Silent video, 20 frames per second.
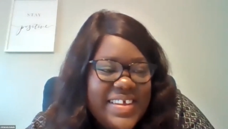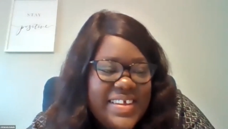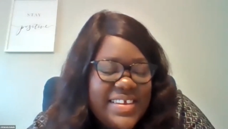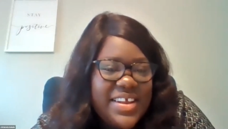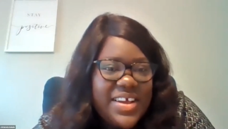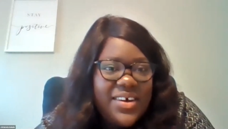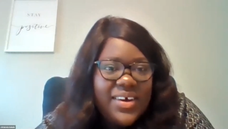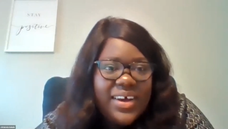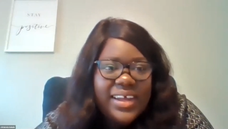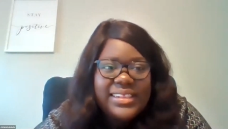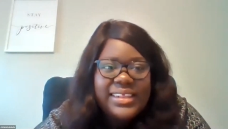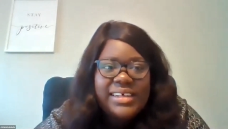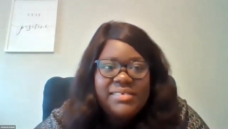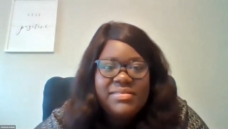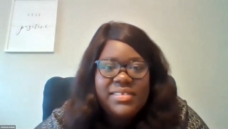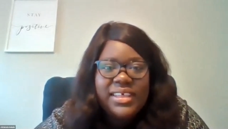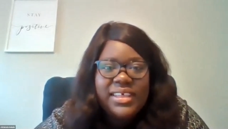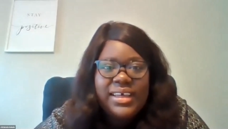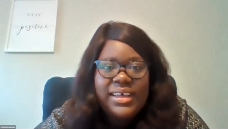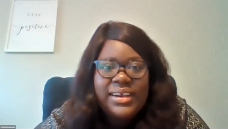No, I
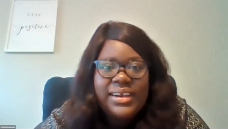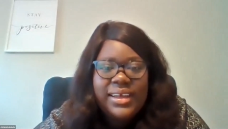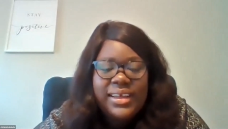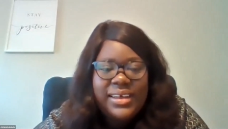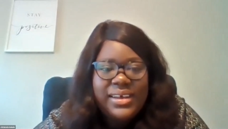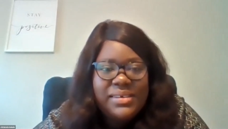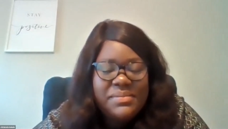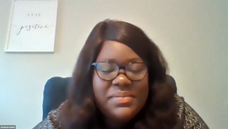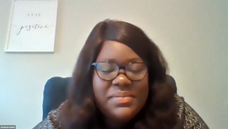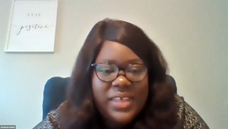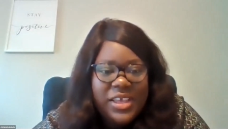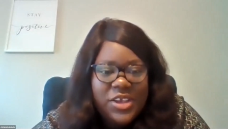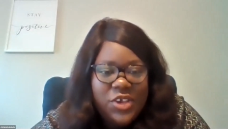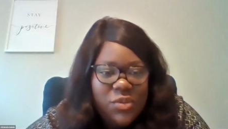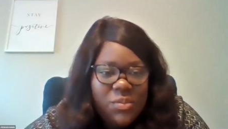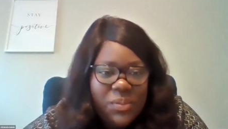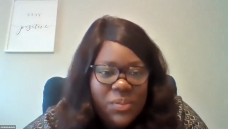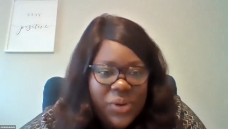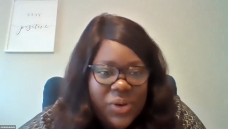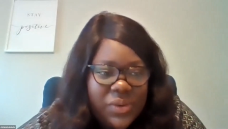love that. Thank
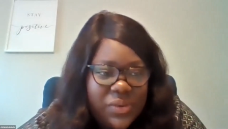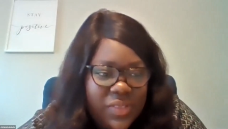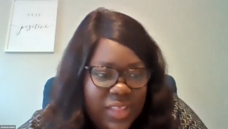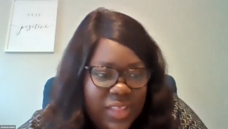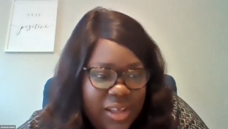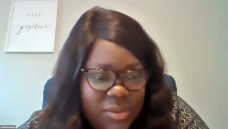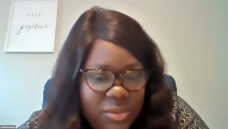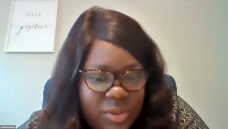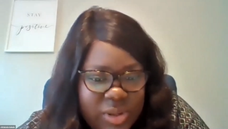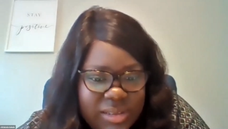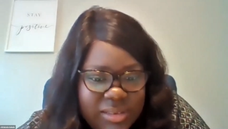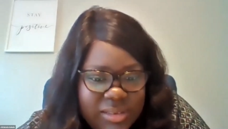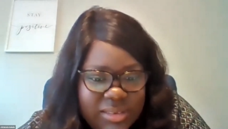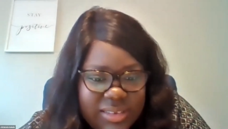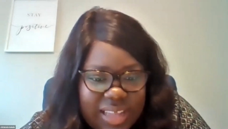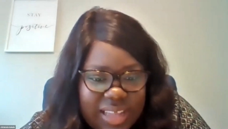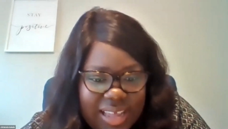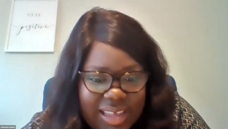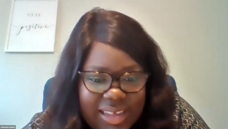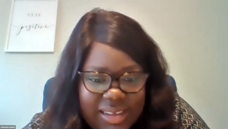you both. That
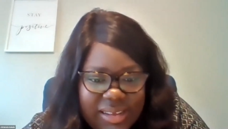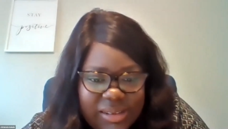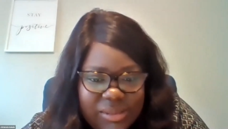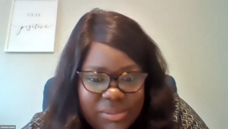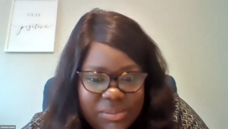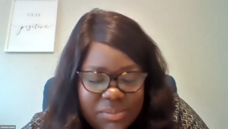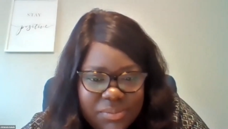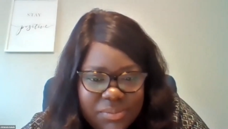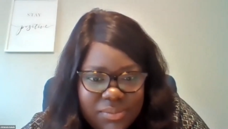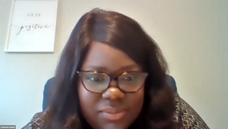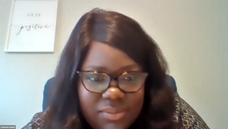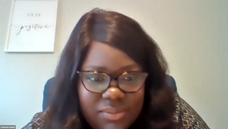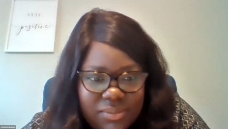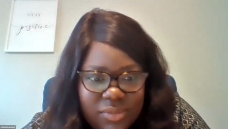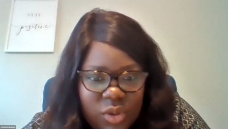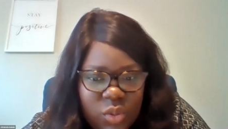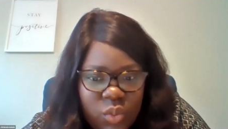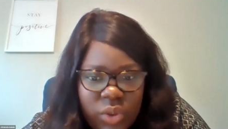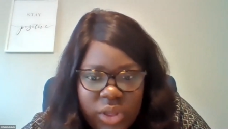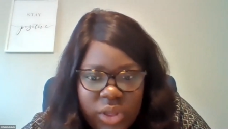was a
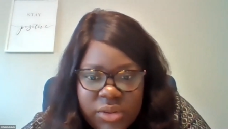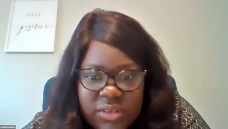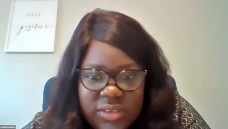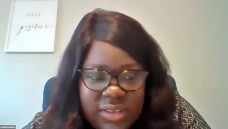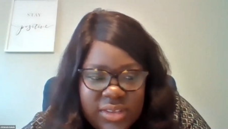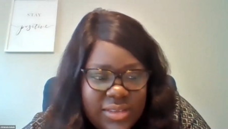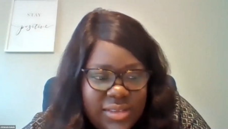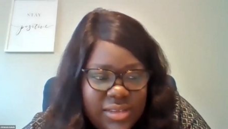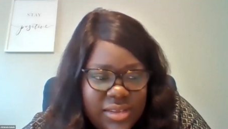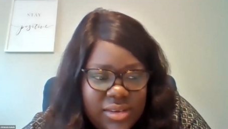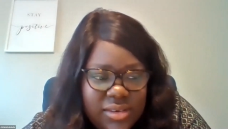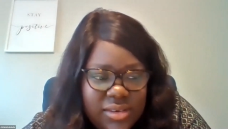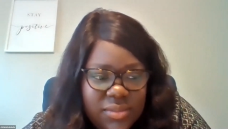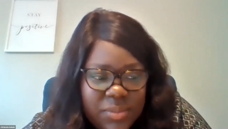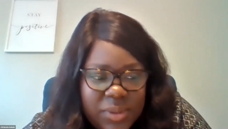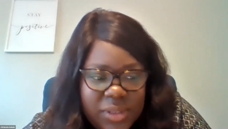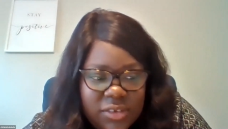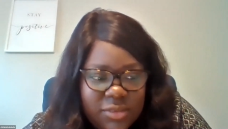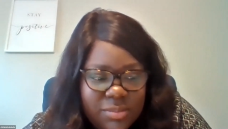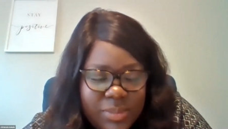
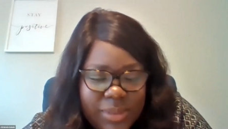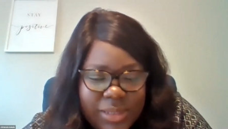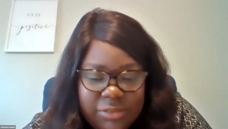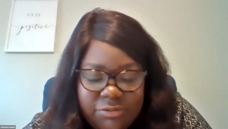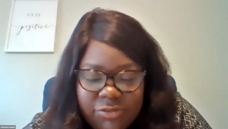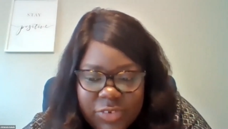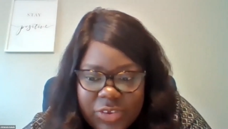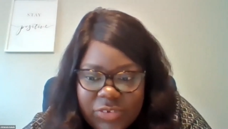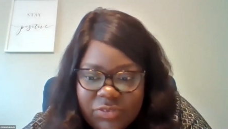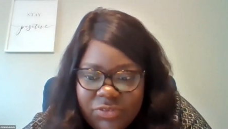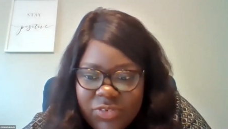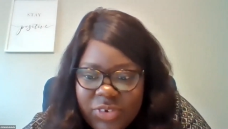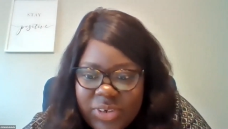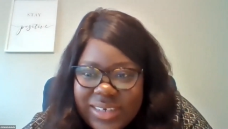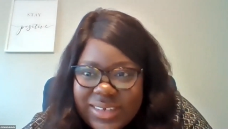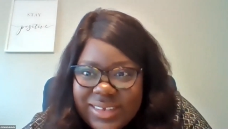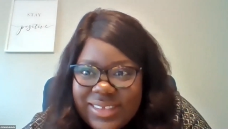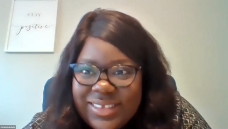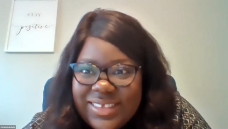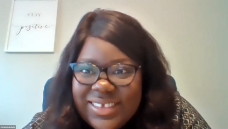well-seasoned piece of meat for
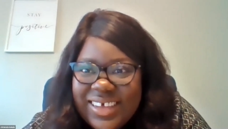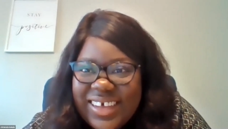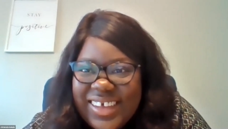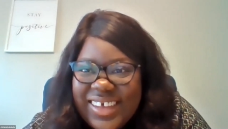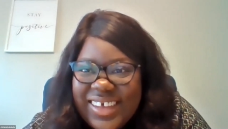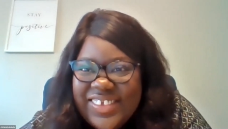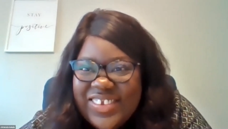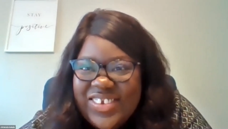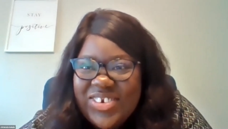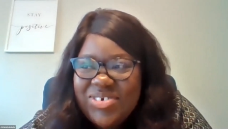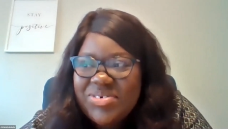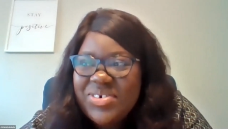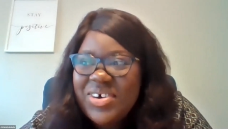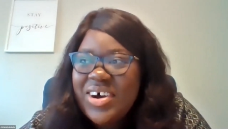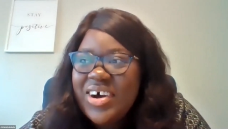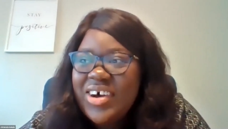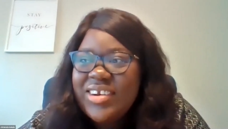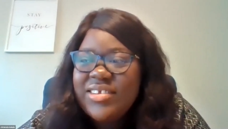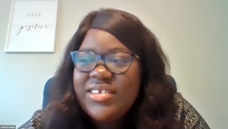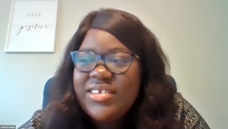us to chew
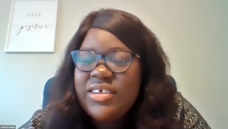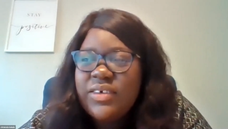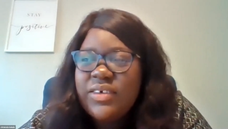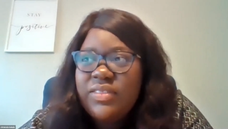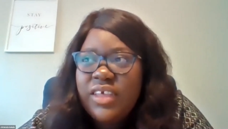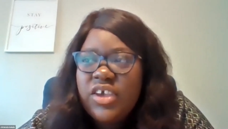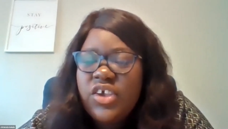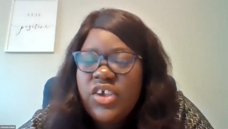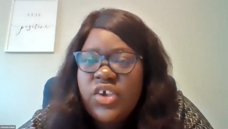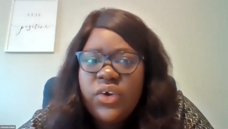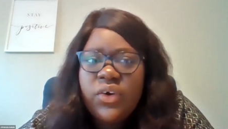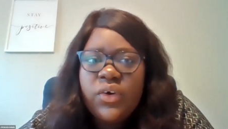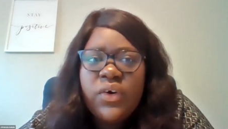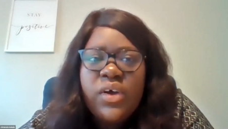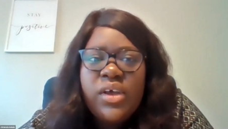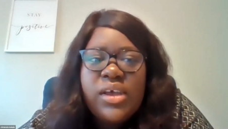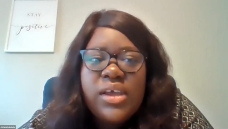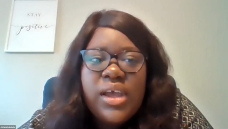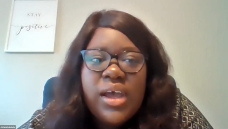on. So thank you.